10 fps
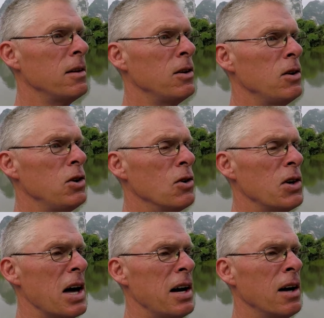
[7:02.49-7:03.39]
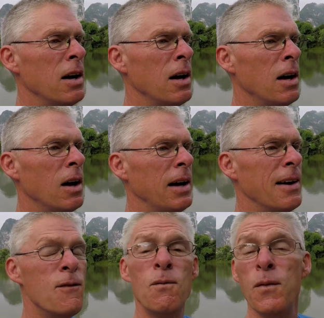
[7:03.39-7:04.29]
you're getting
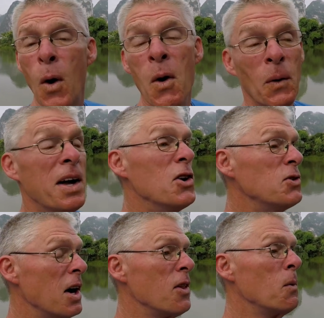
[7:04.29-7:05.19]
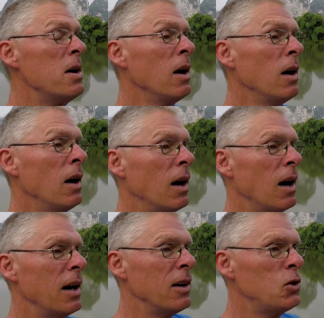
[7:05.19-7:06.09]
in. Oh, here's another one.
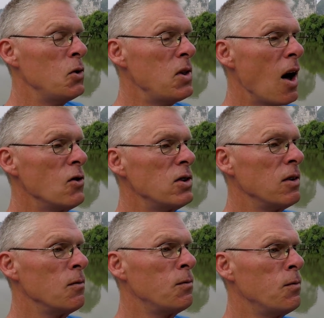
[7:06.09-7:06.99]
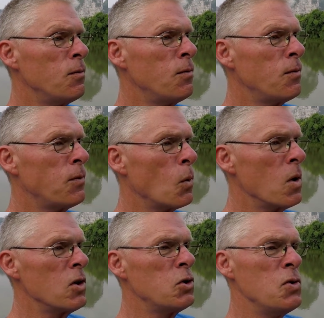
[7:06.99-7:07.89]
In
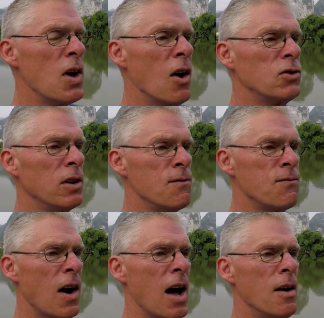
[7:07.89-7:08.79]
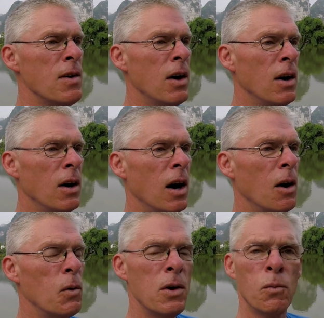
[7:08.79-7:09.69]
2004 and 2005,
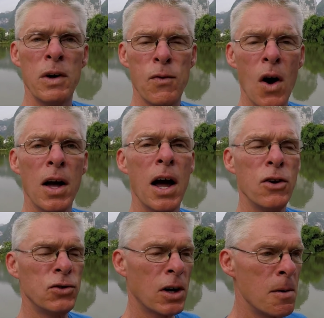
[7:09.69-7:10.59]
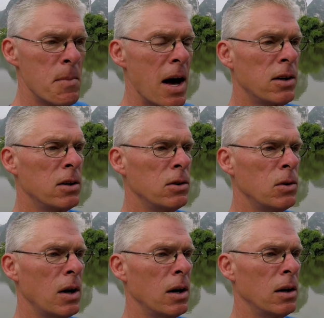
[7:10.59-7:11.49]
when Wei Feng and I used to come back
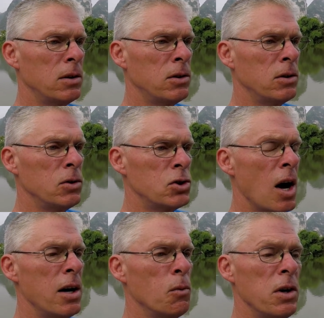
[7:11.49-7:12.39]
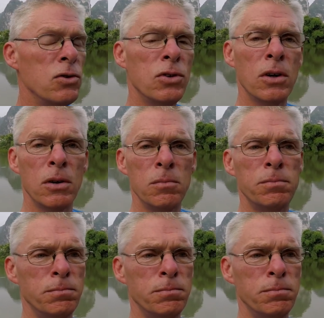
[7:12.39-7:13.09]
to China, we used to